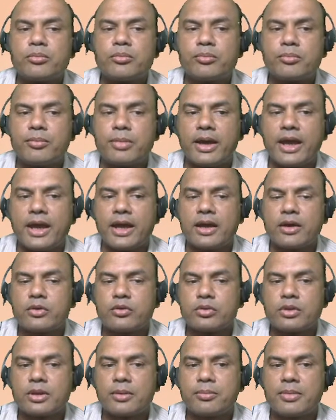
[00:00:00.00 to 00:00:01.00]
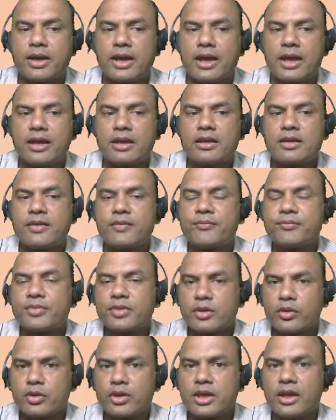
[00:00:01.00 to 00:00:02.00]
the bank,
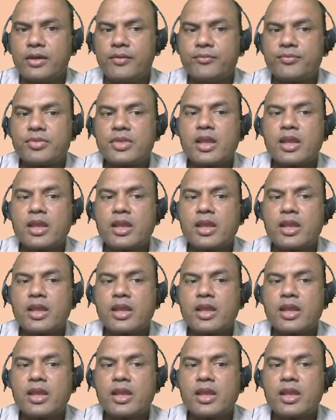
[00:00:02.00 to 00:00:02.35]
okay,